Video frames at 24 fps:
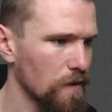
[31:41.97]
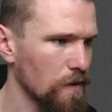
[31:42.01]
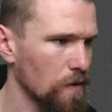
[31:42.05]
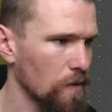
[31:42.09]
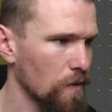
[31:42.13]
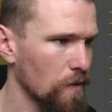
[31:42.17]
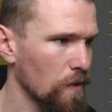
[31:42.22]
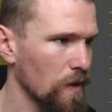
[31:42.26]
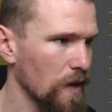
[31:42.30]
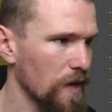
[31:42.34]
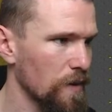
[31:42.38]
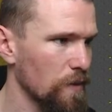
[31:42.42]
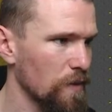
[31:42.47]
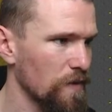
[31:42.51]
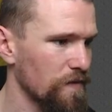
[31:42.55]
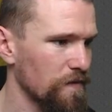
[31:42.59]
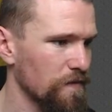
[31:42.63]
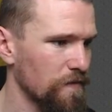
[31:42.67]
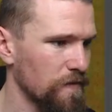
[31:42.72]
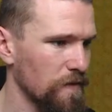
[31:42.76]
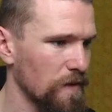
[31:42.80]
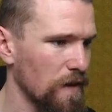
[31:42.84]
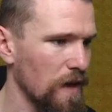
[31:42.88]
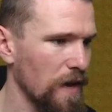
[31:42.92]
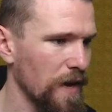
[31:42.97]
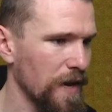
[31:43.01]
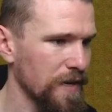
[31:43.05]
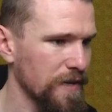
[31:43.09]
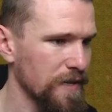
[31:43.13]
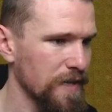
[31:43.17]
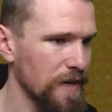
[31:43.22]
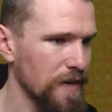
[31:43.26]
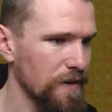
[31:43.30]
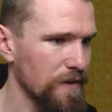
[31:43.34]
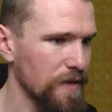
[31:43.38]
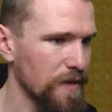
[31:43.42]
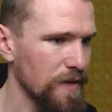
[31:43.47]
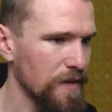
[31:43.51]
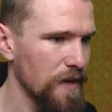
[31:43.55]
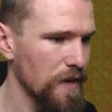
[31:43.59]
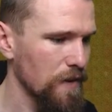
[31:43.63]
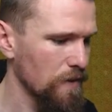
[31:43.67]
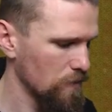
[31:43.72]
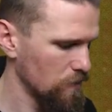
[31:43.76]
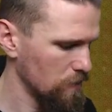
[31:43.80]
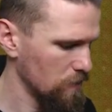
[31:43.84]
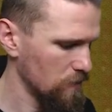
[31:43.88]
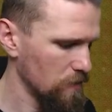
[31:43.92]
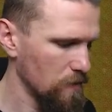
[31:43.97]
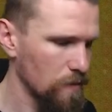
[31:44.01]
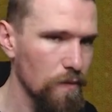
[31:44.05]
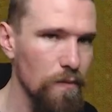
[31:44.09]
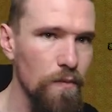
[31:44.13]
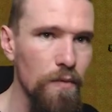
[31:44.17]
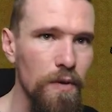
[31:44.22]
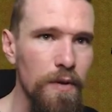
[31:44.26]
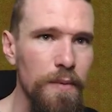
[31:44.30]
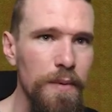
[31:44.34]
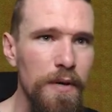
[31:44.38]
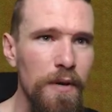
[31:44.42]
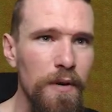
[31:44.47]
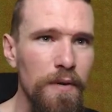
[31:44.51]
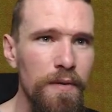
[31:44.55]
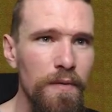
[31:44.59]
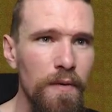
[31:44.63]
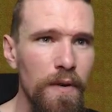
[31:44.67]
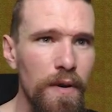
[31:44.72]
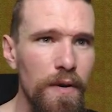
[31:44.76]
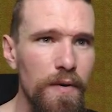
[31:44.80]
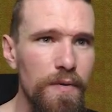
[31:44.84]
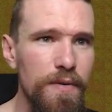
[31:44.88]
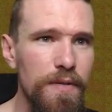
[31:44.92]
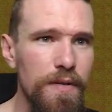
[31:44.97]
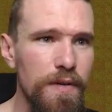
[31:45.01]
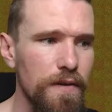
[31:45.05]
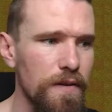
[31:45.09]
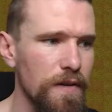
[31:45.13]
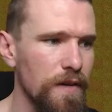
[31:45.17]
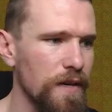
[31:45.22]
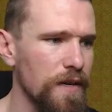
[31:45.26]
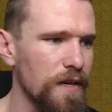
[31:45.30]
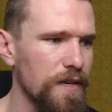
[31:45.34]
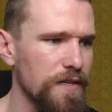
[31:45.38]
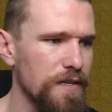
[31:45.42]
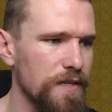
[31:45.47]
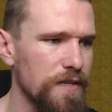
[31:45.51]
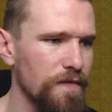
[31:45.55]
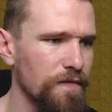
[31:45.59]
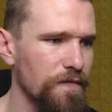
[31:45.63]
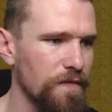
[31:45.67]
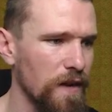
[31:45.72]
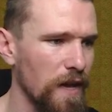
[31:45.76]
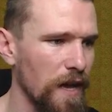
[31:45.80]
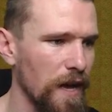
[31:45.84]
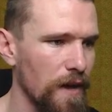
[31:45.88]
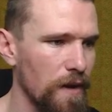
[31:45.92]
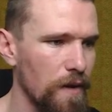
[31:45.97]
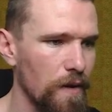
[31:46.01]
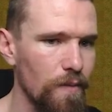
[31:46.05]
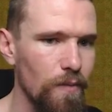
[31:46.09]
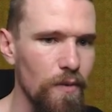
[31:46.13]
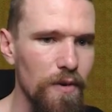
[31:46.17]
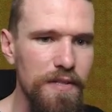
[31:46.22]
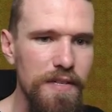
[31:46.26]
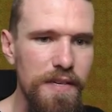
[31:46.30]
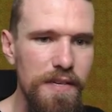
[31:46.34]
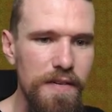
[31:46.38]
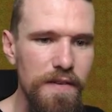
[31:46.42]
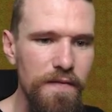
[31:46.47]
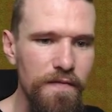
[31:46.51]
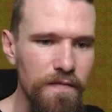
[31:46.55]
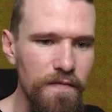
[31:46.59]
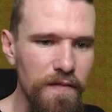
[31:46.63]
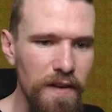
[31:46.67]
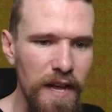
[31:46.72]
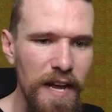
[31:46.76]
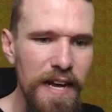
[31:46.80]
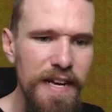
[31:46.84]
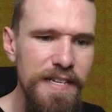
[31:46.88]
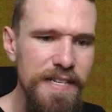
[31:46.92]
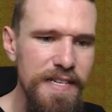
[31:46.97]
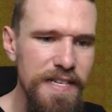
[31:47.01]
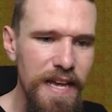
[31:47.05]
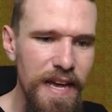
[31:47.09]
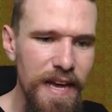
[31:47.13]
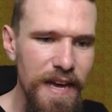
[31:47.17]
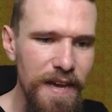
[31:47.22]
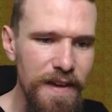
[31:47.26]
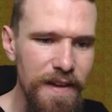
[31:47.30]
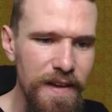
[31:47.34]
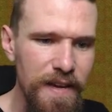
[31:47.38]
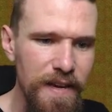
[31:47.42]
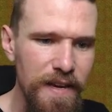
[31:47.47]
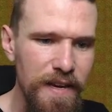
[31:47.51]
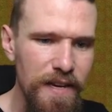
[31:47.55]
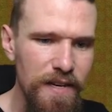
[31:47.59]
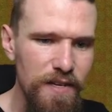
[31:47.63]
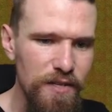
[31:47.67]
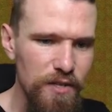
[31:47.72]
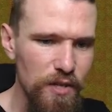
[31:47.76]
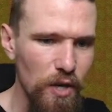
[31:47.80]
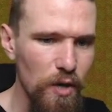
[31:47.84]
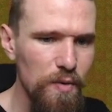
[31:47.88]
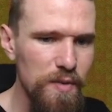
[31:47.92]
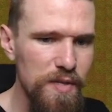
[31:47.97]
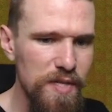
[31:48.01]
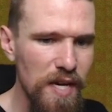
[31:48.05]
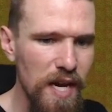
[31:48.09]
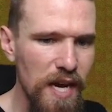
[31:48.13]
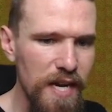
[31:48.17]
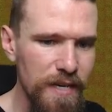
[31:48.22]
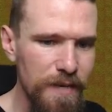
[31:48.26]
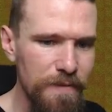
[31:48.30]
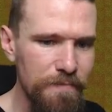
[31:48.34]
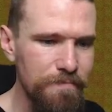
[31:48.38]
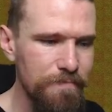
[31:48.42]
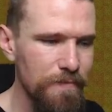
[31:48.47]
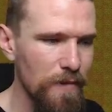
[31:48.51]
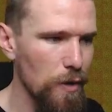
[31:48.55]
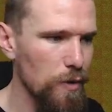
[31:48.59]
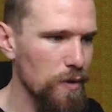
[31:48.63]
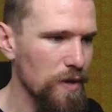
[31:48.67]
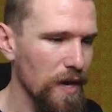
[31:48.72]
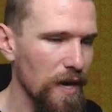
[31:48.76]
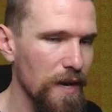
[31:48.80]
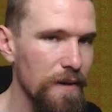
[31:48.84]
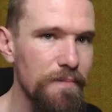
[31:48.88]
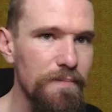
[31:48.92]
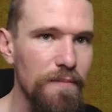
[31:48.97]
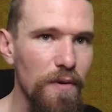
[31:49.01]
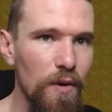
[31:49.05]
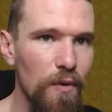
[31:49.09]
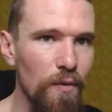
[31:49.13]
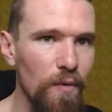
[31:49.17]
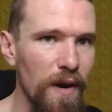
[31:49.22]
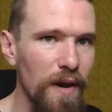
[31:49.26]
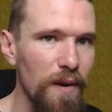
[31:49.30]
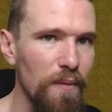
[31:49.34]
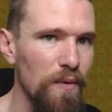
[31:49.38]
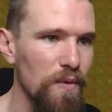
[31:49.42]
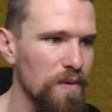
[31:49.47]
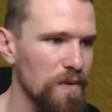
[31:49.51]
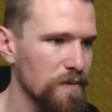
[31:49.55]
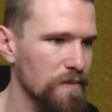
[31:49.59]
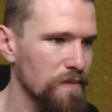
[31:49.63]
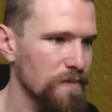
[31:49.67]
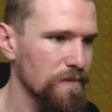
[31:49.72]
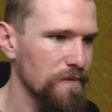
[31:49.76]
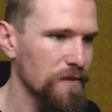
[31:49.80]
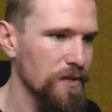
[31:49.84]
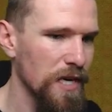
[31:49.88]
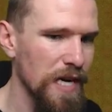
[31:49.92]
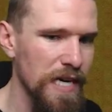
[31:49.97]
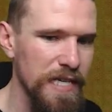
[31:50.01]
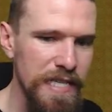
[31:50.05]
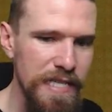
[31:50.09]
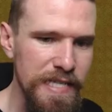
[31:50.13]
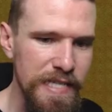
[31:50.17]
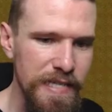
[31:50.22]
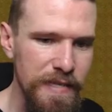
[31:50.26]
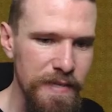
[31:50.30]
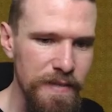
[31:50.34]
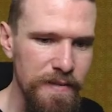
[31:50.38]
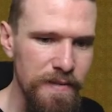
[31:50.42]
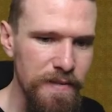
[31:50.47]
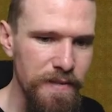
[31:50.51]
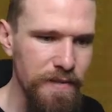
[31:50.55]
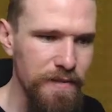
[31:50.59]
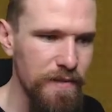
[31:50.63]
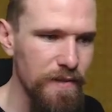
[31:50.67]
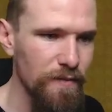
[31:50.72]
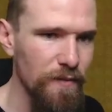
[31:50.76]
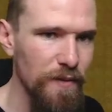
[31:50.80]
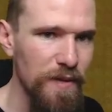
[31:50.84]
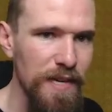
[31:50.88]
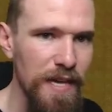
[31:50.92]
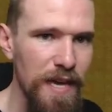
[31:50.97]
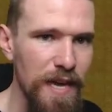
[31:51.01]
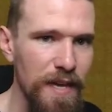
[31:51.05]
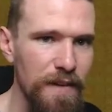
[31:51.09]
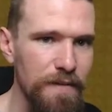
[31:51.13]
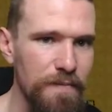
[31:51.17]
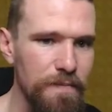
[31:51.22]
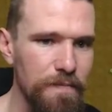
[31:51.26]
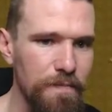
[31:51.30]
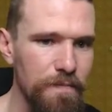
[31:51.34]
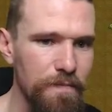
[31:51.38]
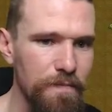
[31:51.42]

Alright, we're flying down here now. What do we got on the road? It's a flyer. What does the flyer say? Joe's Diner. Okay, alright, we'll try and attend if we can.